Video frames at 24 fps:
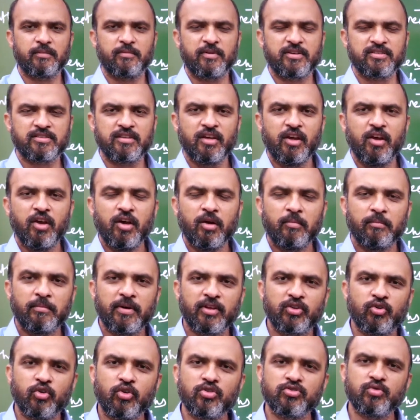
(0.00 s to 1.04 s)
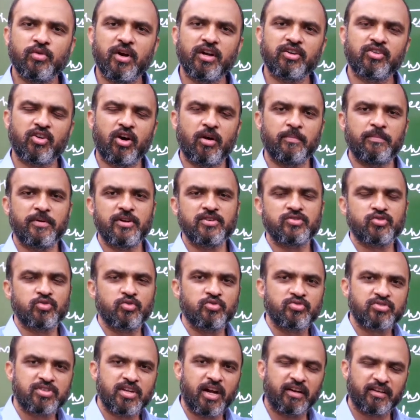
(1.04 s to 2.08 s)
syllabus but those who are droppers
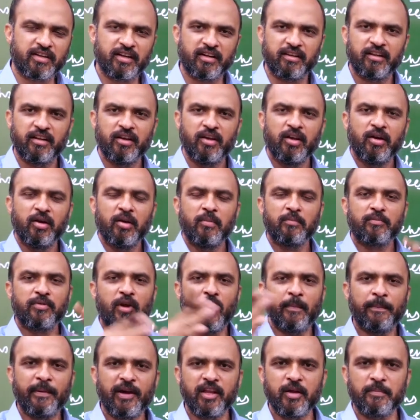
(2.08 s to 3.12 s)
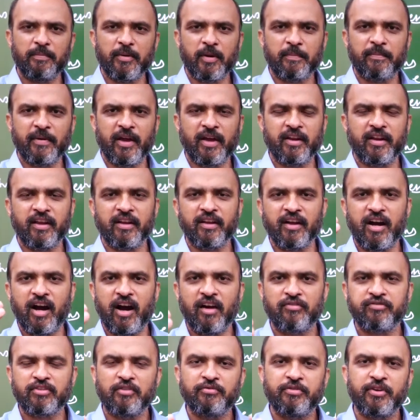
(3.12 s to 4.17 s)
who started properly preparing
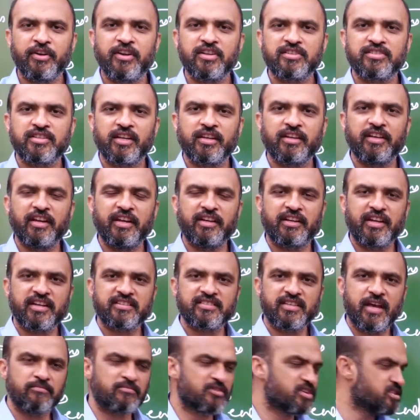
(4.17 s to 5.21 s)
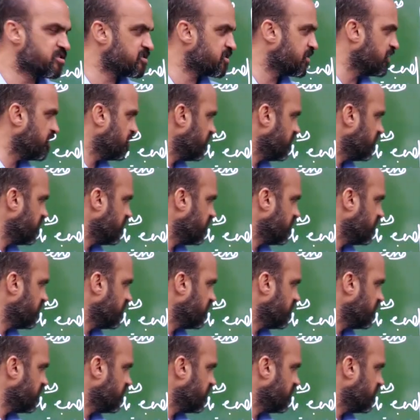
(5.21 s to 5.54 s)
after finishing NEET exam this